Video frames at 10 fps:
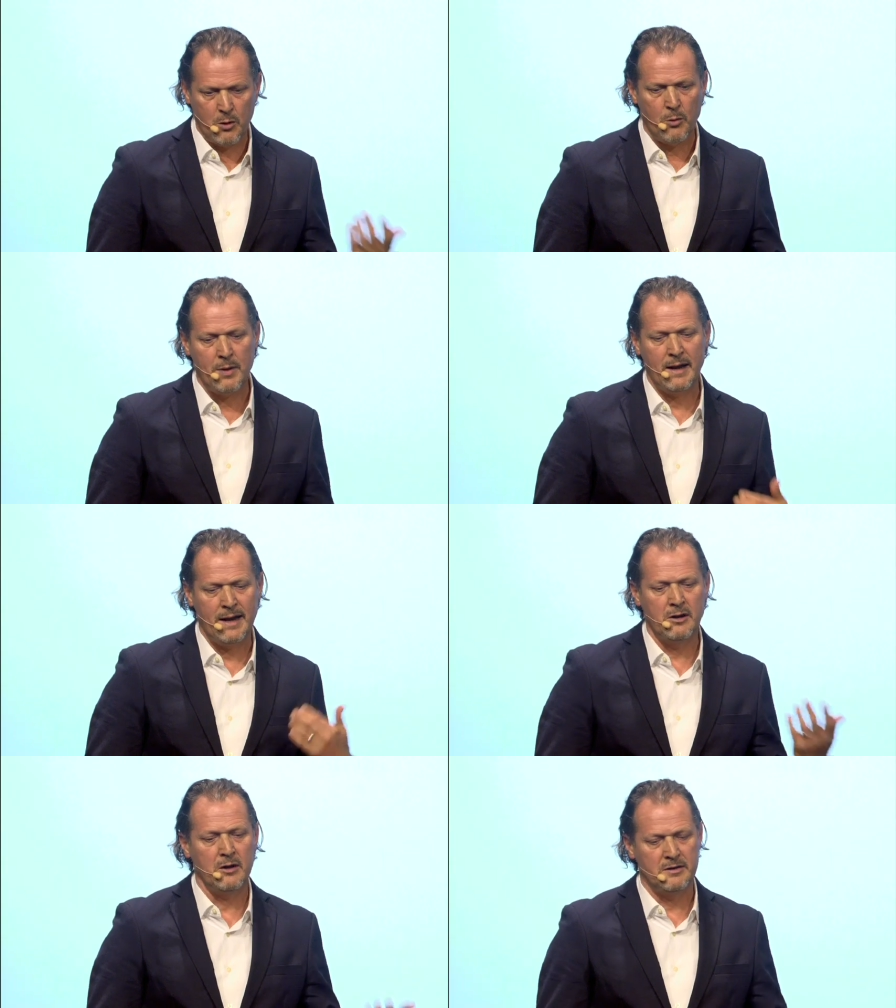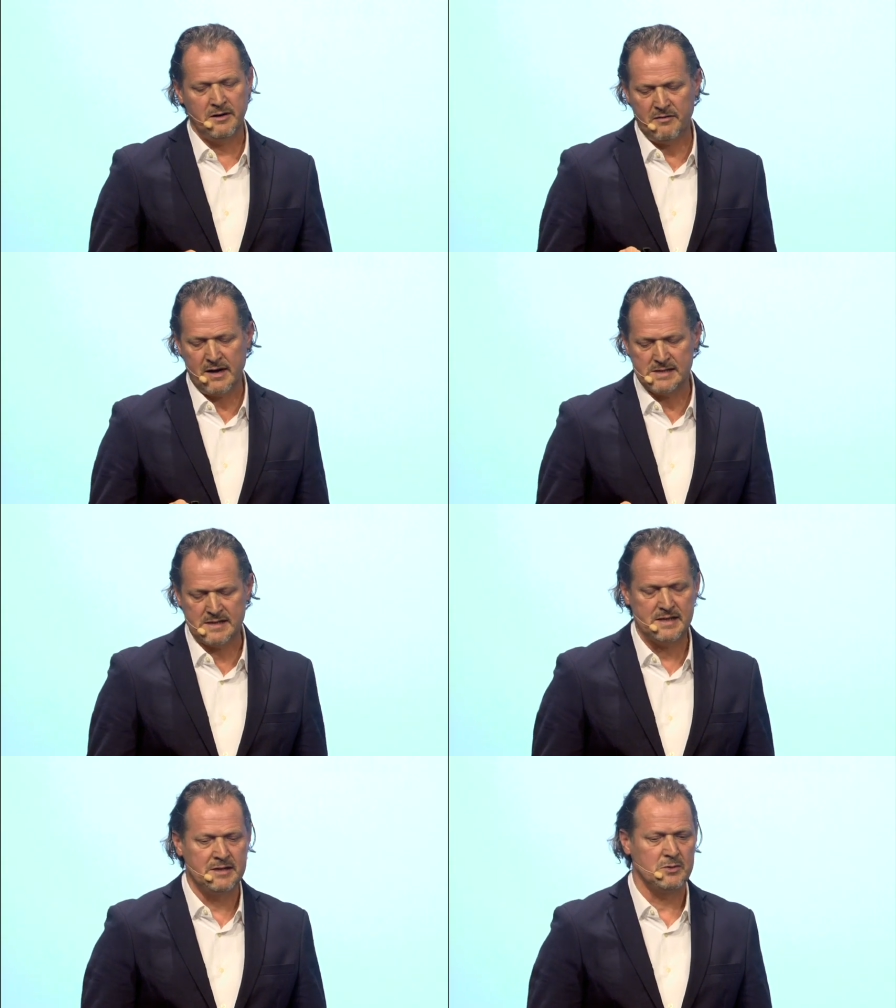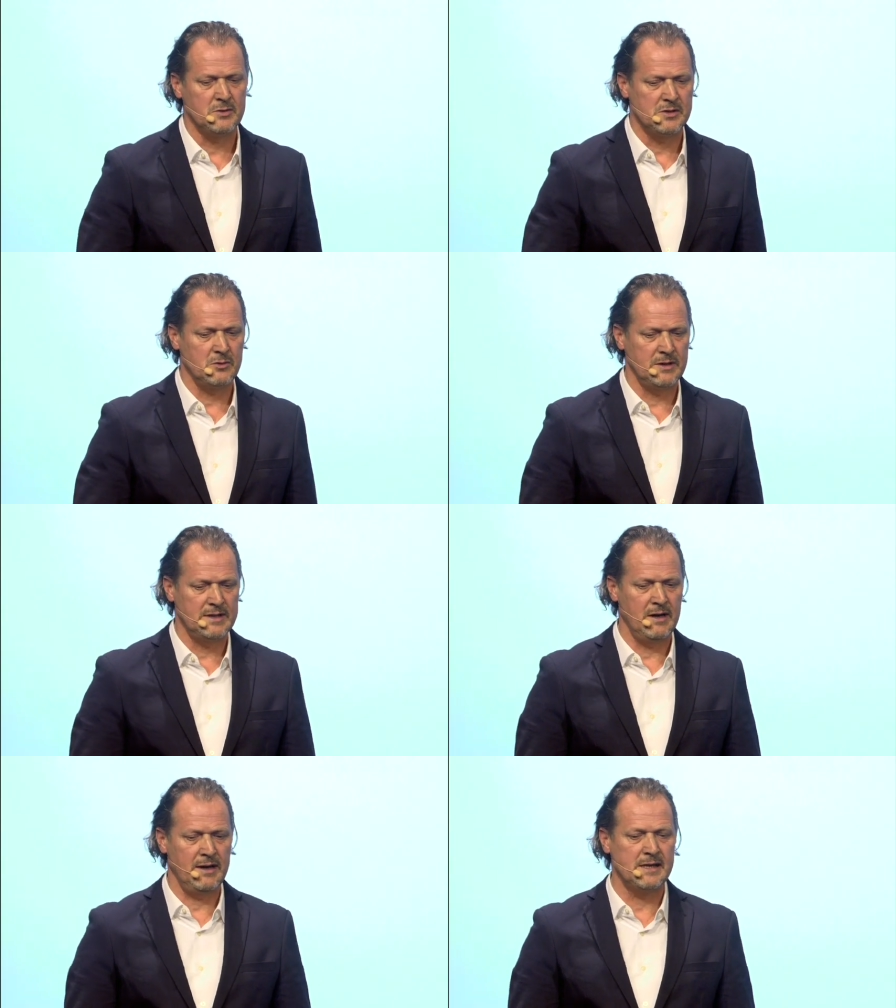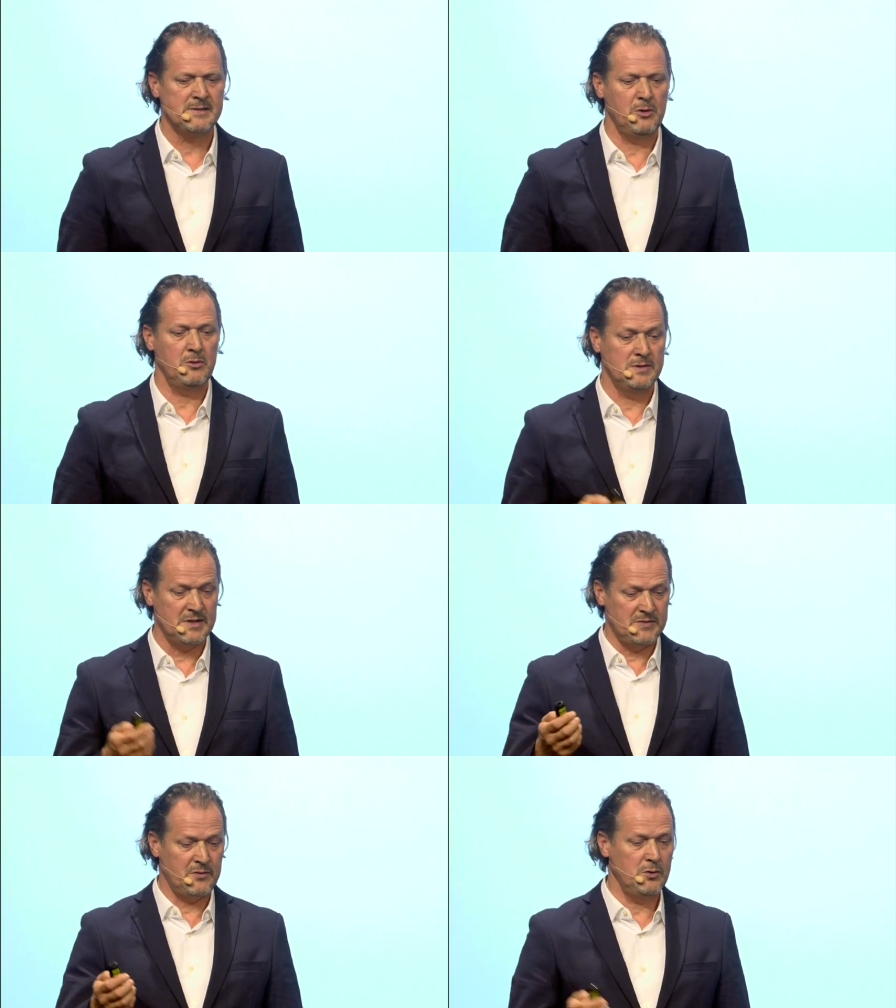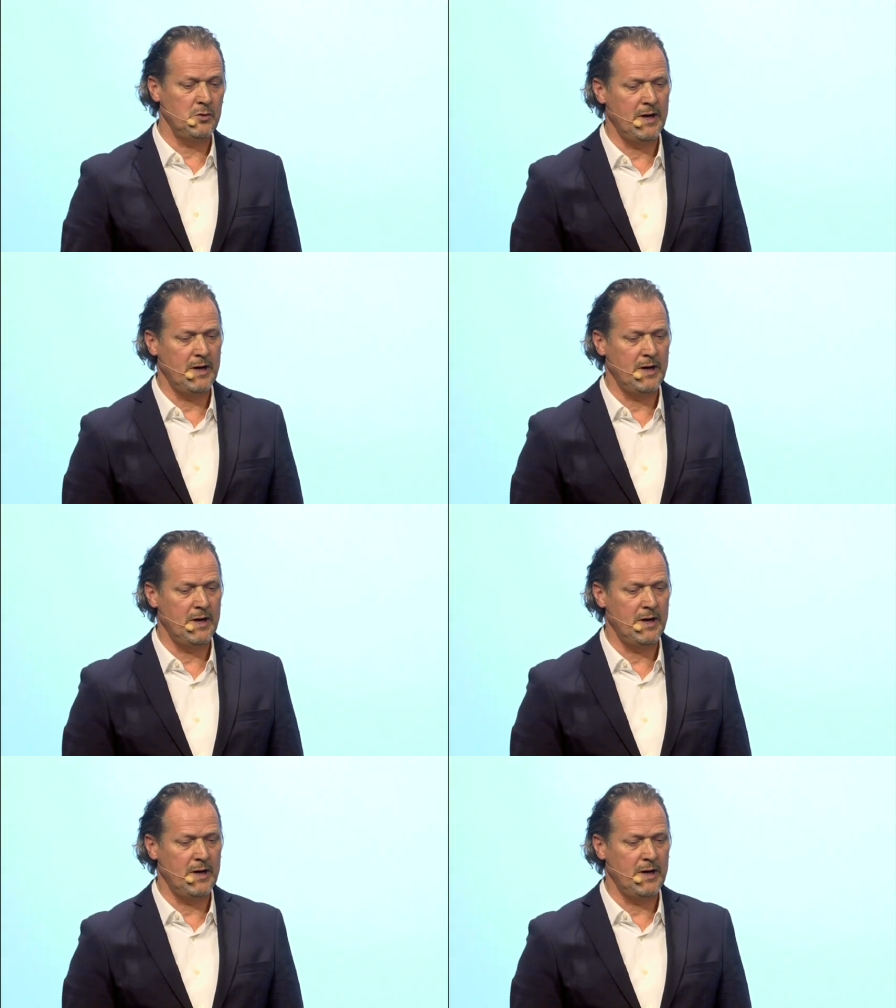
mobile and other devices into the storytelling experiences for you